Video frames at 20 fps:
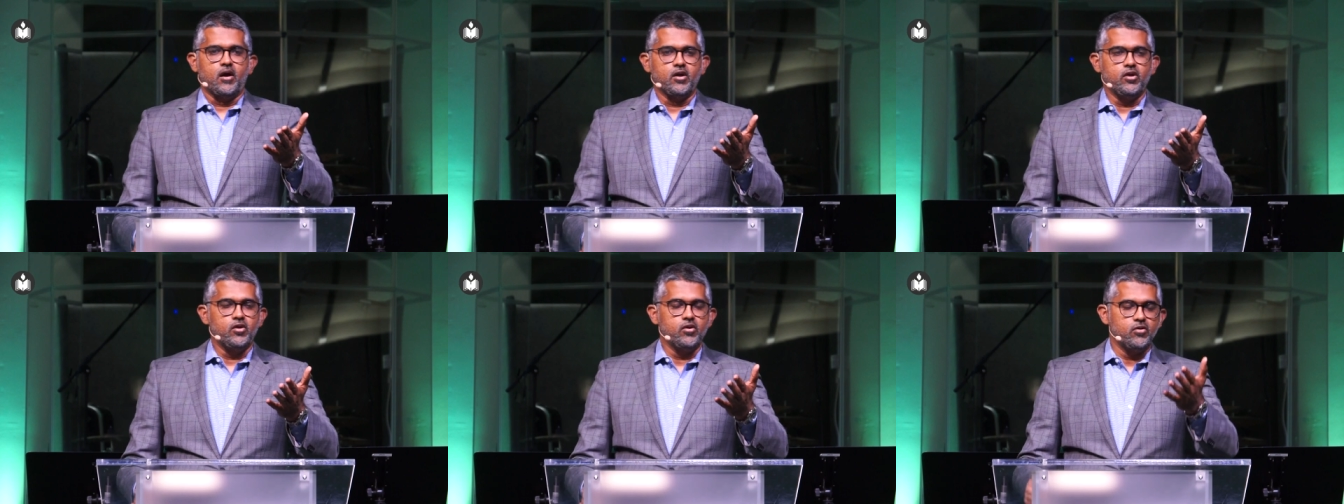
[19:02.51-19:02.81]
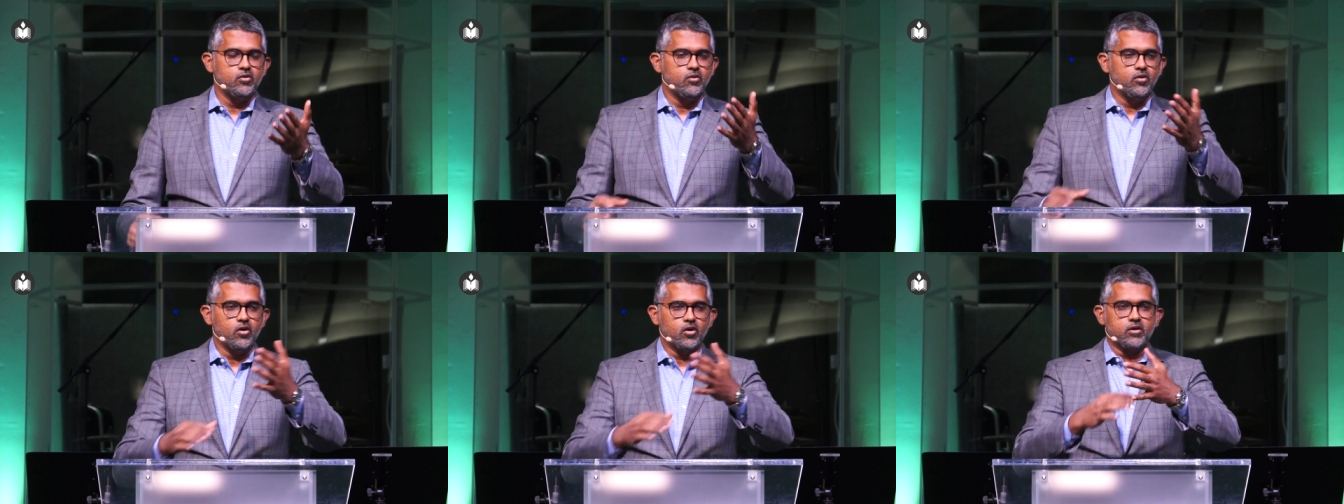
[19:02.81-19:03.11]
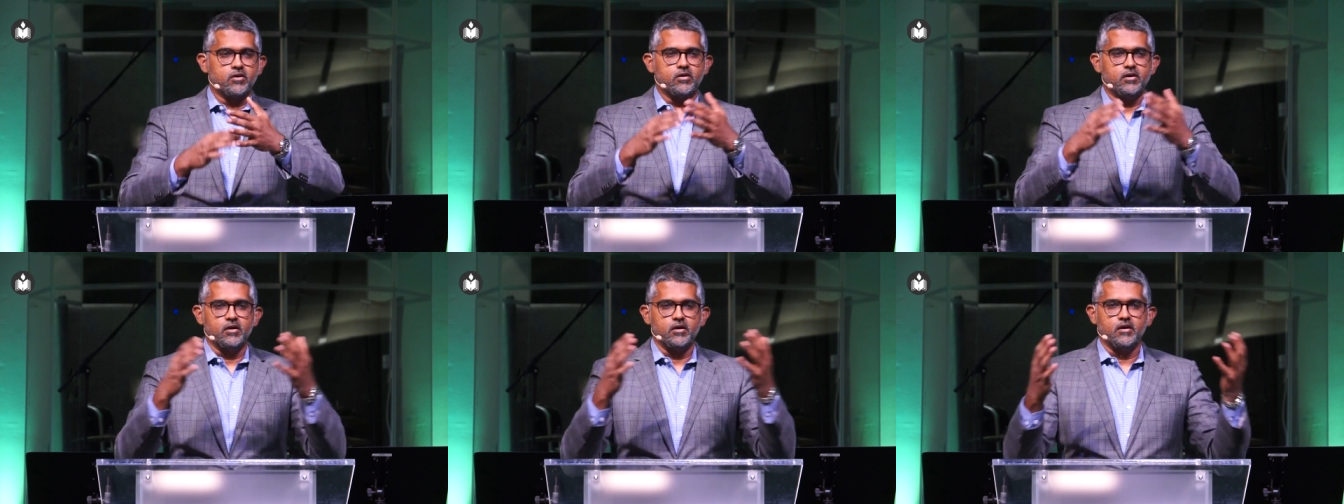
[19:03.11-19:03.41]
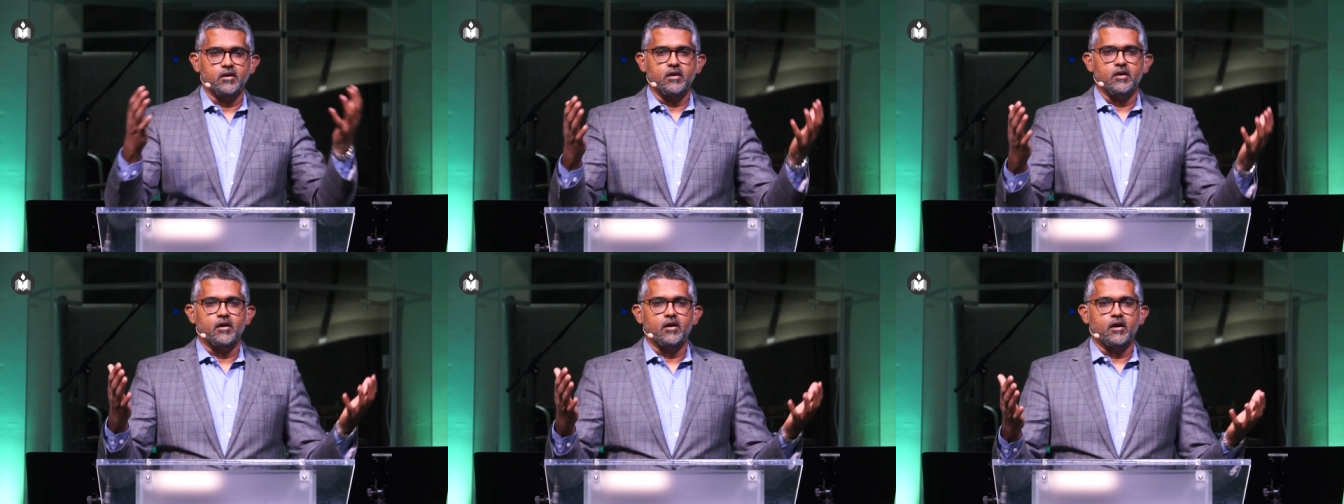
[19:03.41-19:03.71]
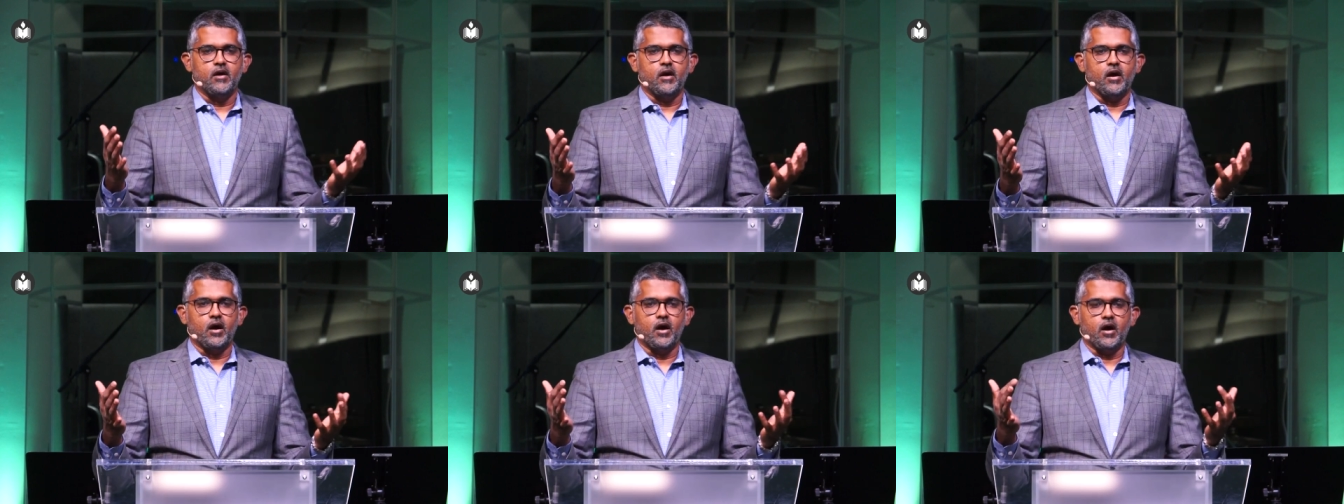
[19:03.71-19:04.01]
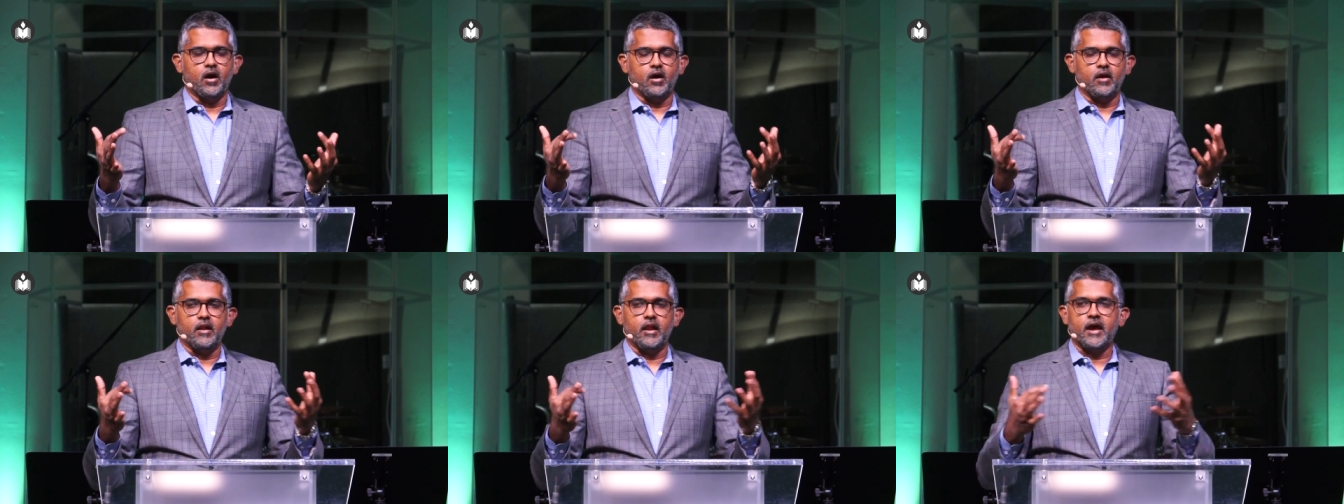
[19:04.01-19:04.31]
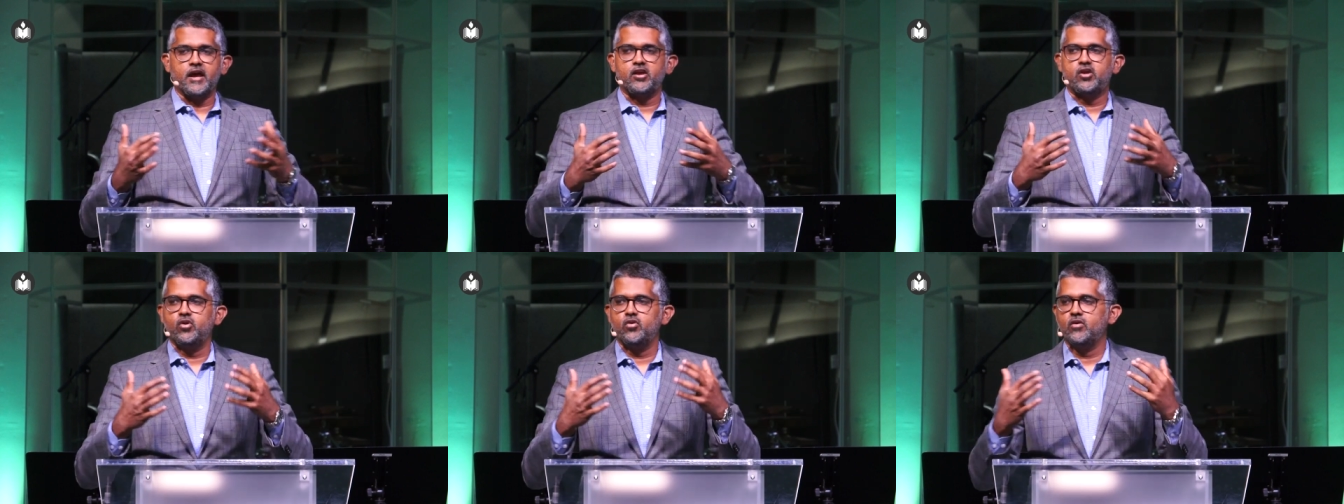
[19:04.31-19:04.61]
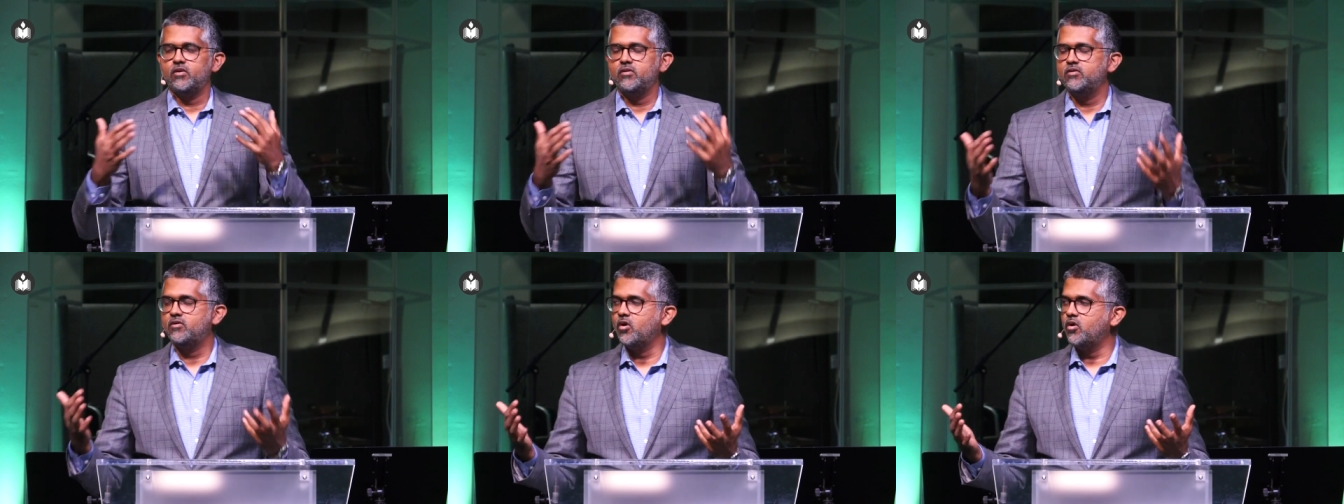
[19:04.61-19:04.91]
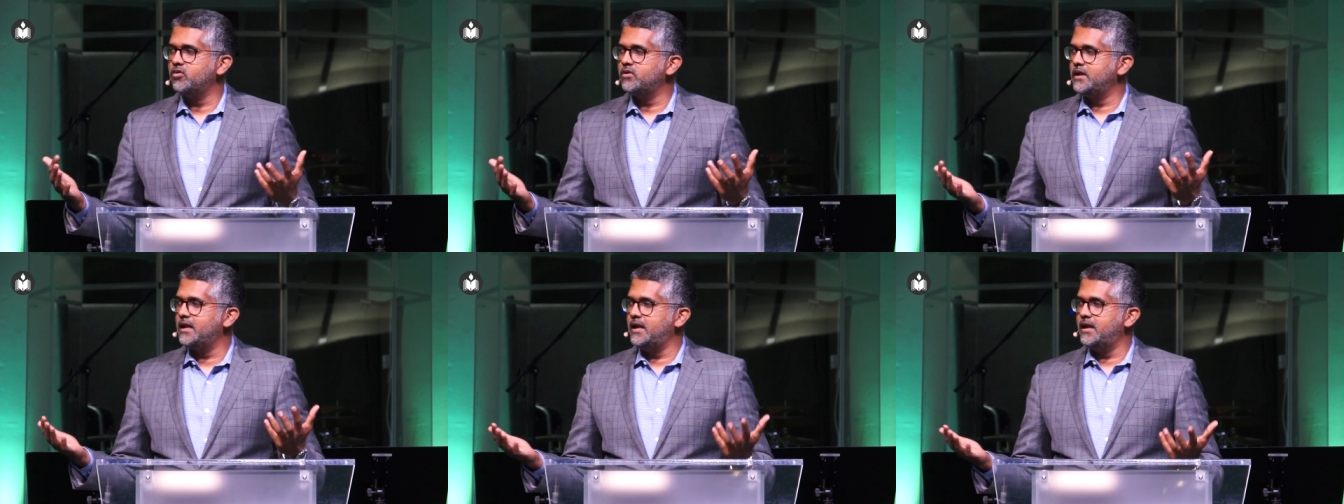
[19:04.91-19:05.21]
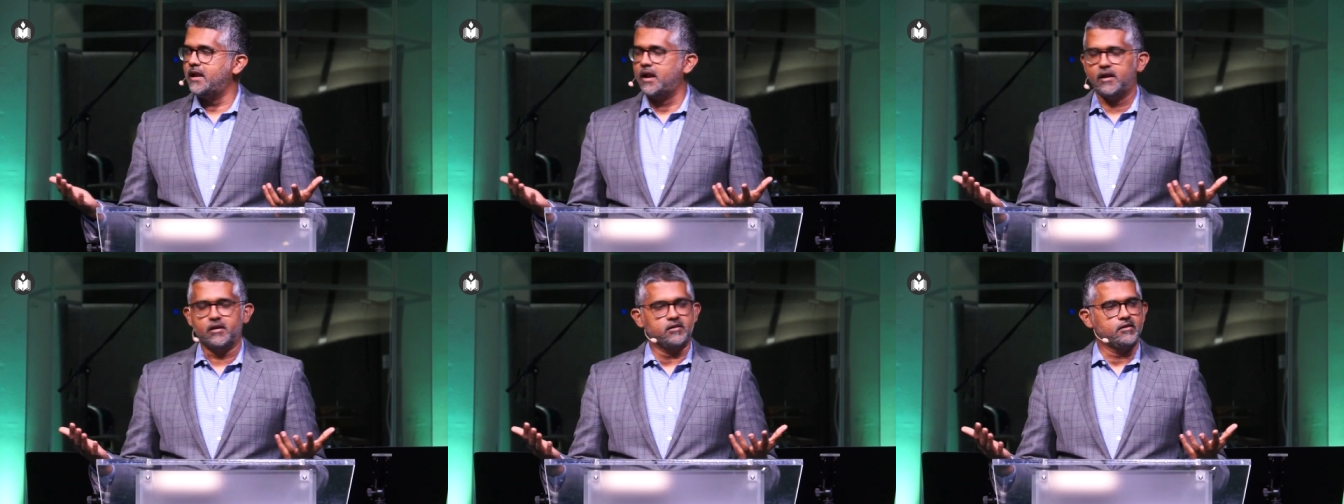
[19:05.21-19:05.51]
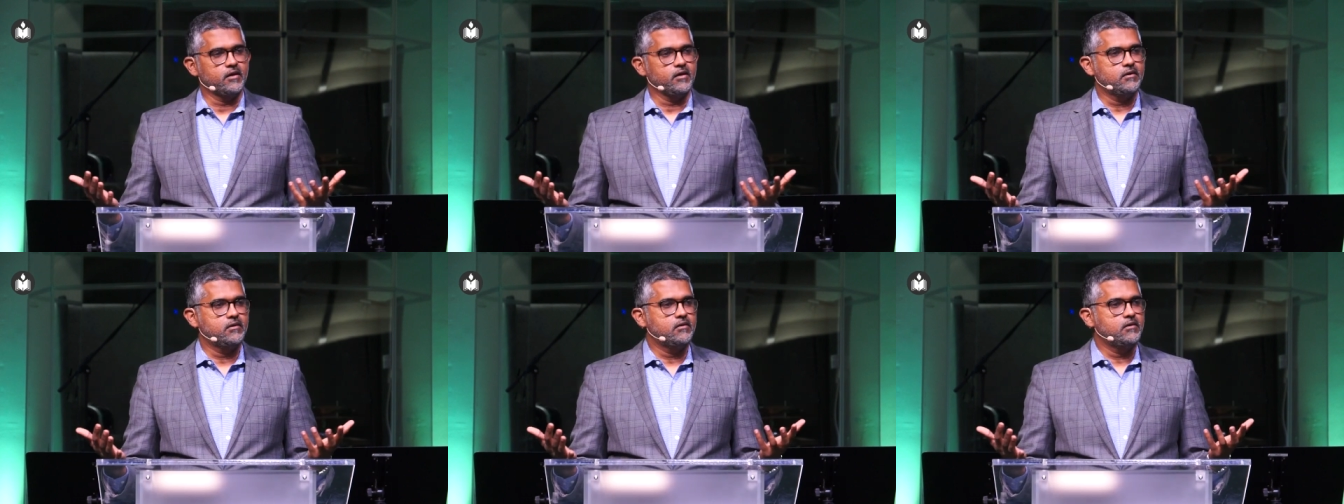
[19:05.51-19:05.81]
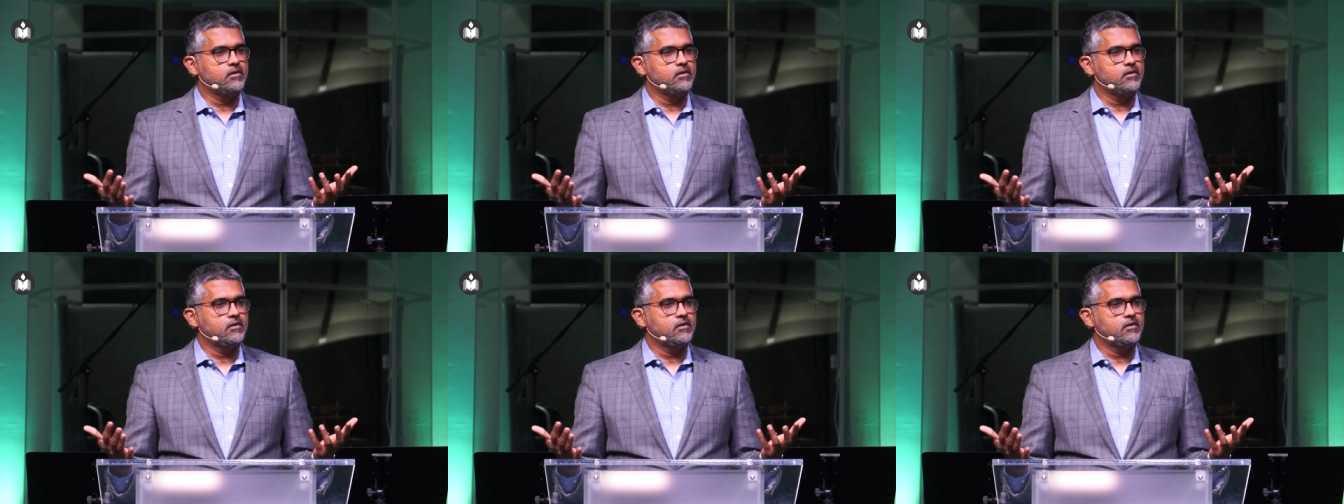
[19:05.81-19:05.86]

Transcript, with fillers: uh, you look uh, like you don't need anything.